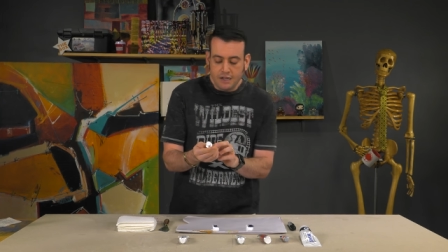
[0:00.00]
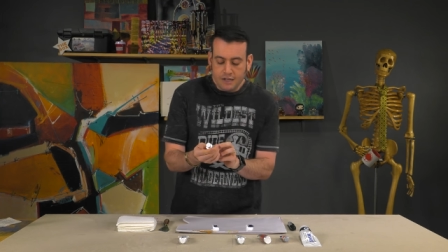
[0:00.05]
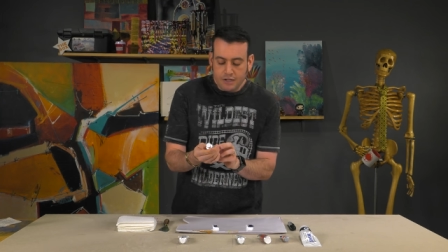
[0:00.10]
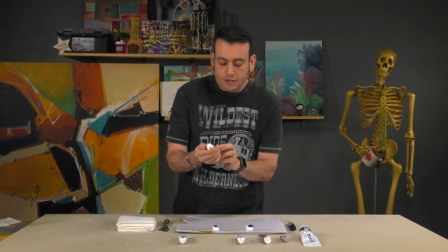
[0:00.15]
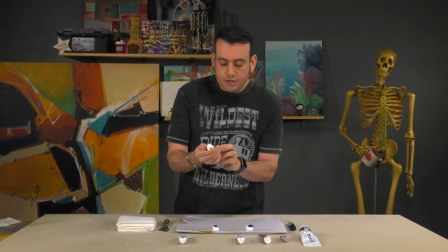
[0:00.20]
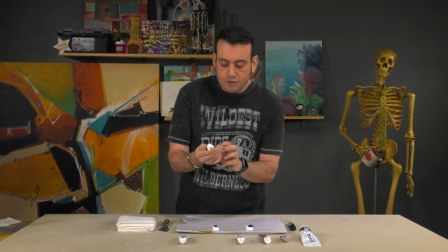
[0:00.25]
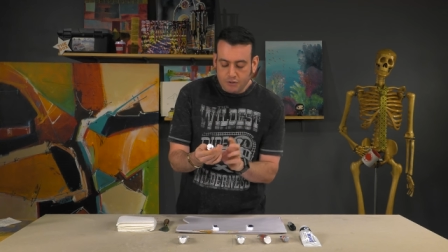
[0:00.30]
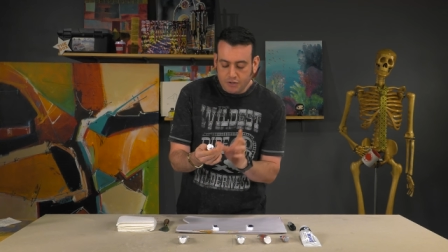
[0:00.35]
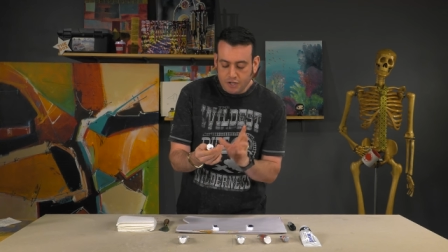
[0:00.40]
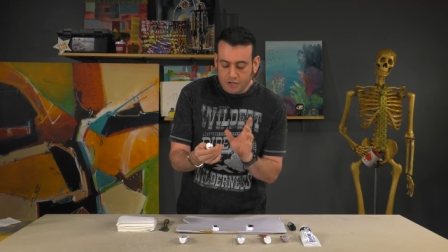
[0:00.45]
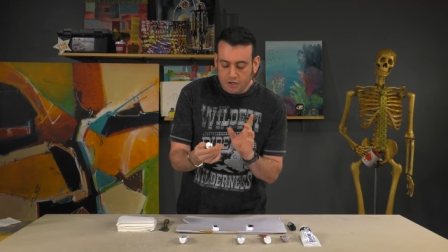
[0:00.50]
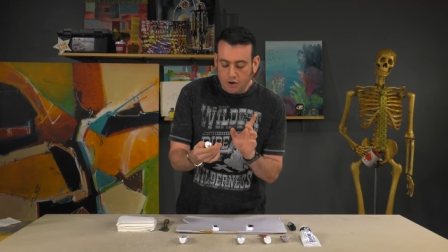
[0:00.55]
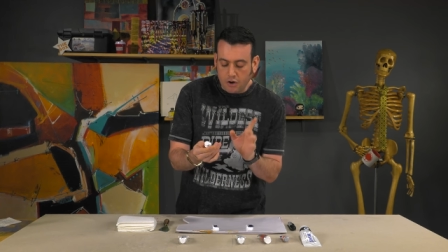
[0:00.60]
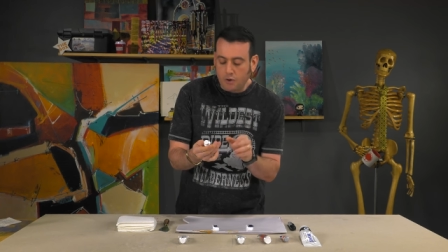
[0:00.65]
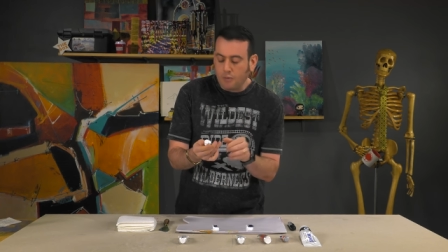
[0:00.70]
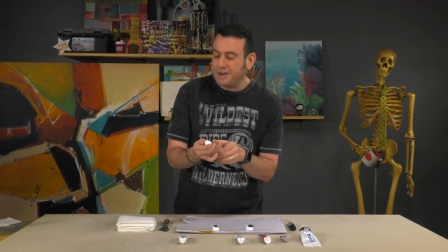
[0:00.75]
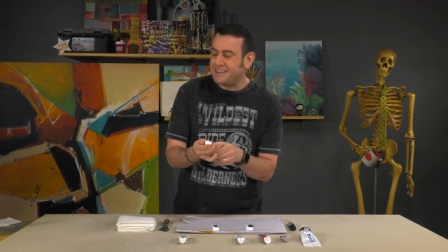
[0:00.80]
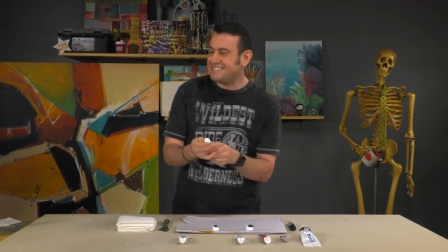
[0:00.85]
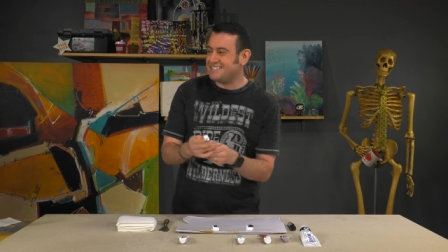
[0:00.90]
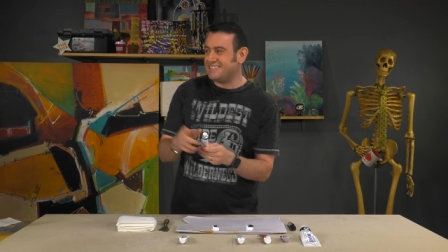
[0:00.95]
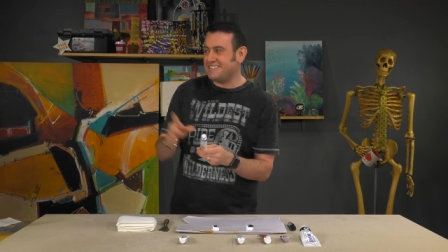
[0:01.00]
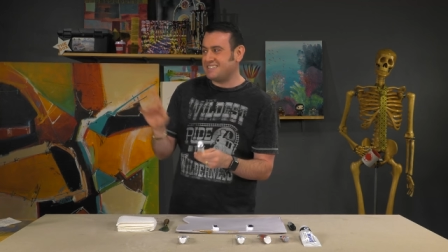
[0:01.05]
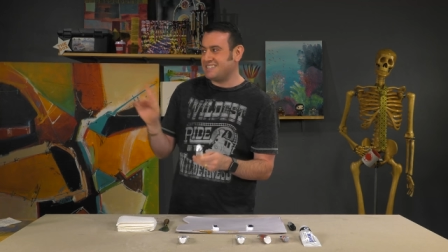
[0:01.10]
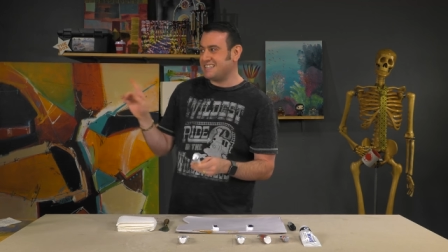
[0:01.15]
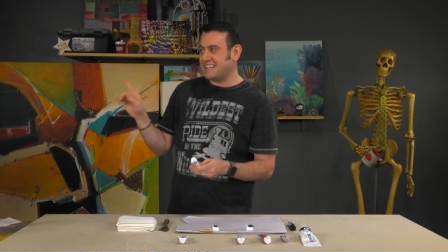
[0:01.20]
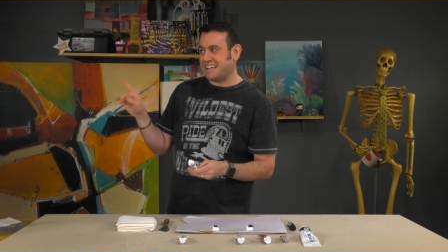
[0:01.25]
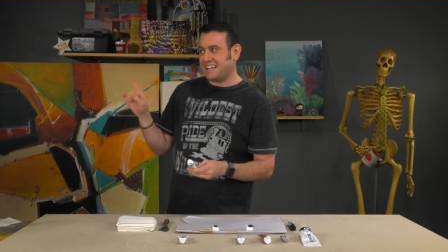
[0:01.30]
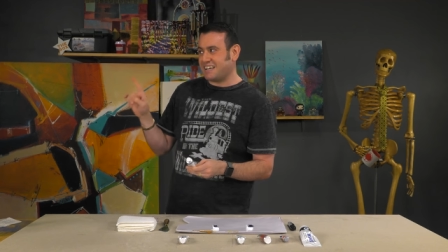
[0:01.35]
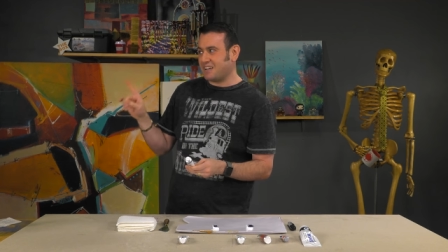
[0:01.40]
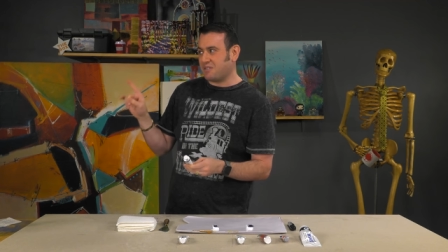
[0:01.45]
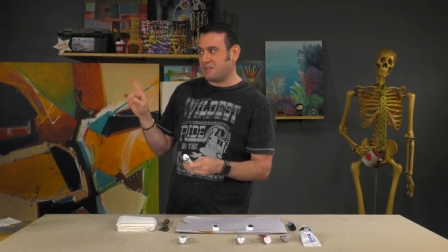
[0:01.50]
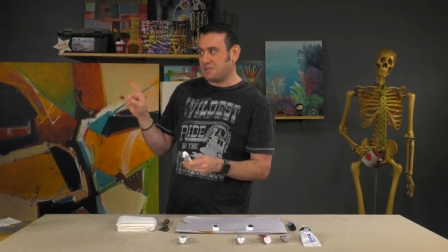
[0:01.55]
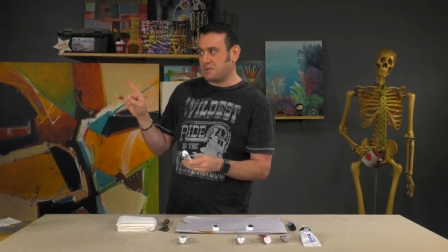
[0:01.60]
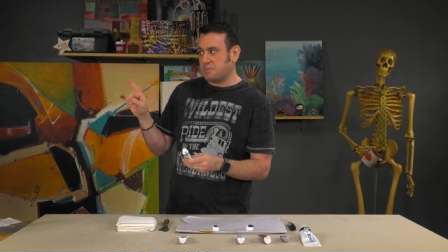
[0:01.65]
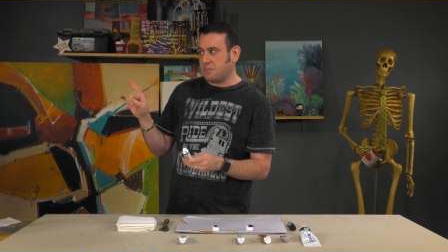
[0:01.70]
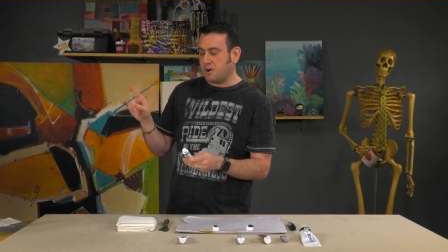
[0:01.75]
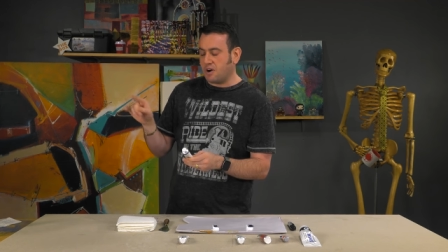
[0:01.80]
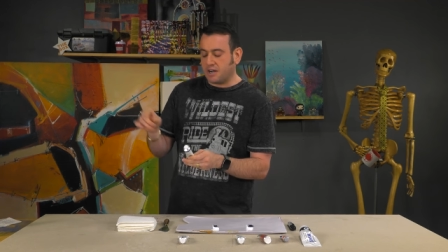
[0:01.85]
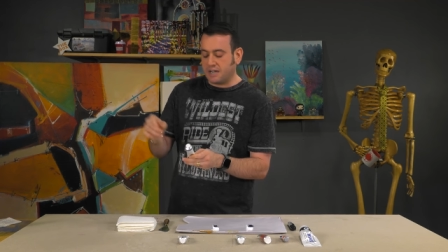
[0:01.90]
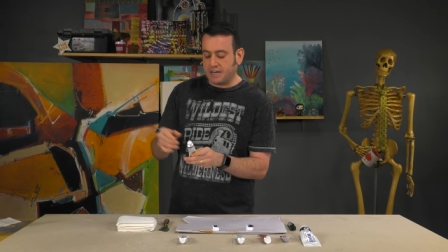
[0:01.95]
You can always, and this is how you get around the
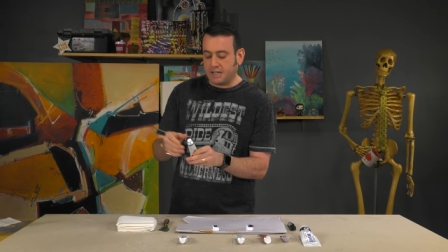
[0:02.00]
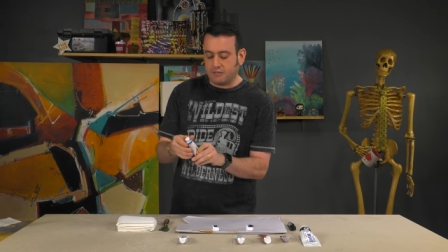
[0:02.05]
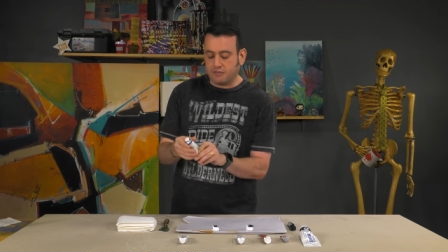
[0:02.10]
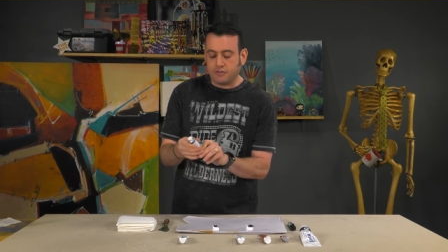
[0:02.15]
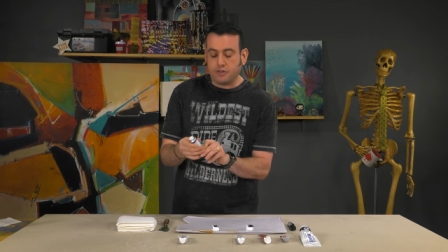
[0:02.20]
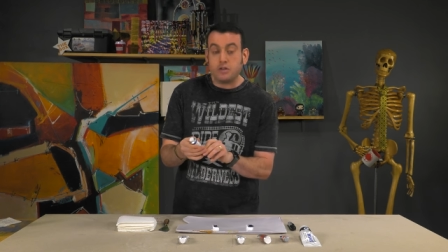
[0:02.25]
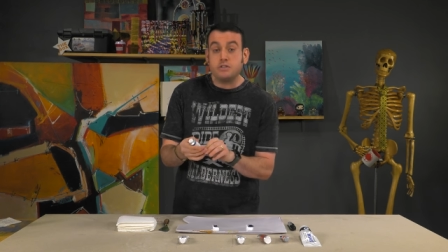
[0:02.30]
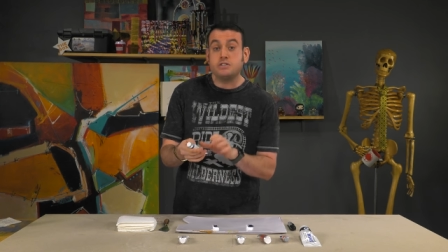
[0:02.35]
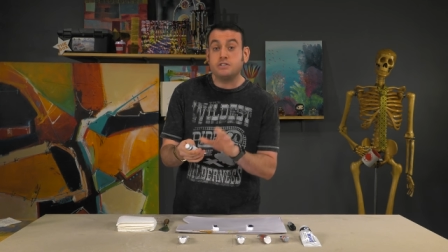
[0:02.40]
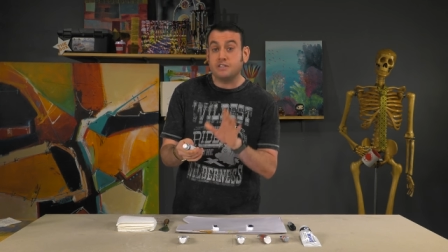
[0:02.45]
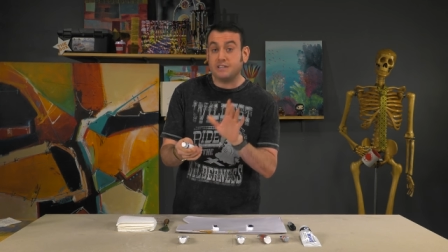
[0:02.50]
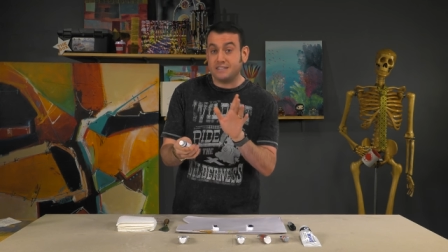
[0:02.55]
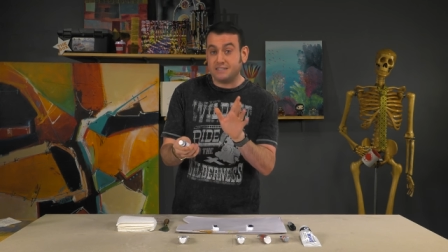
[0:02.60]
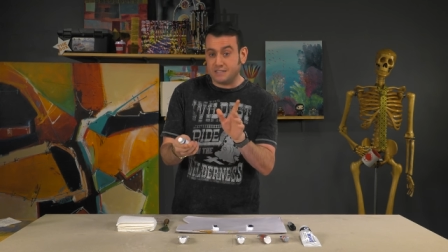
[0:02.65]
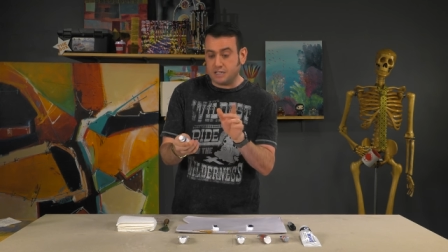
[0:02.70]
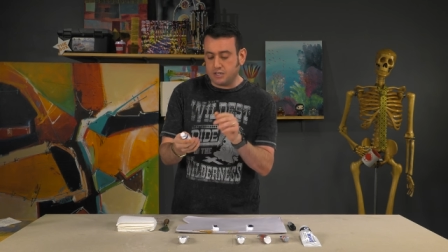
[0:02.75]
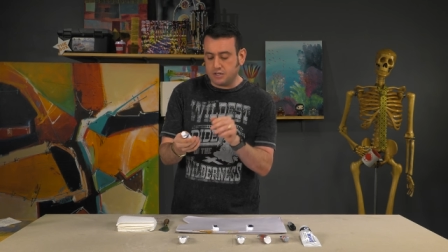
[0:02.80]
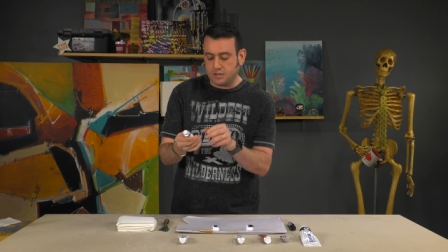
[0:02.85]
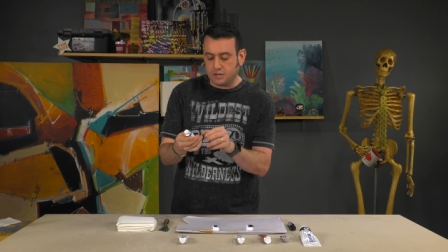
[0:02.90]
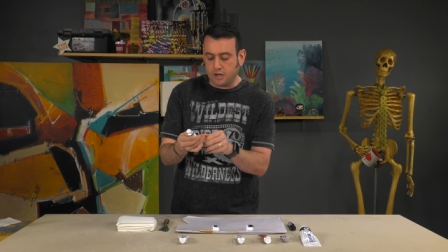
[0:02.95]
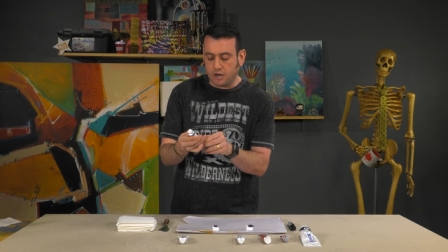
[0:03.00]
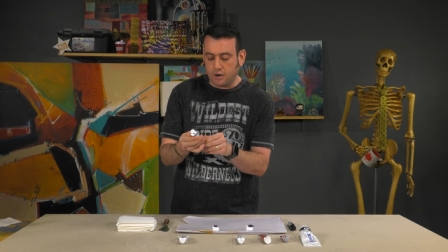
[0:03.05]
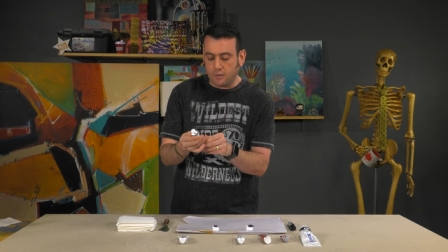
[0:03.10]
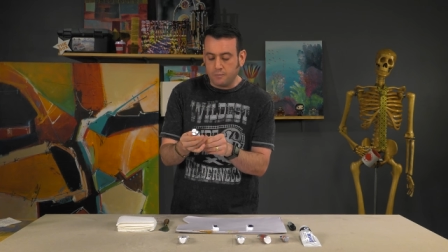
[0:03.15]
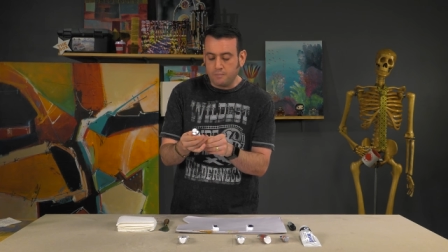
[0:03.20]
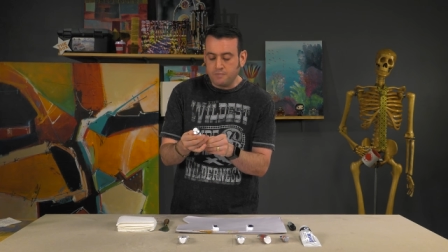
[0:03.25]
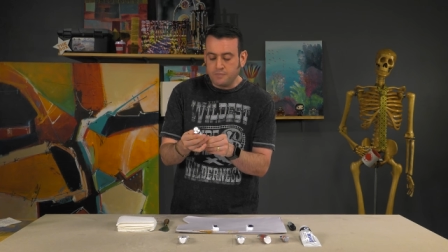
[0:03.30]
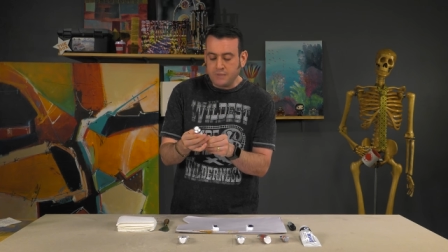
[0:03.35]
marketing. For those of you that didn't know,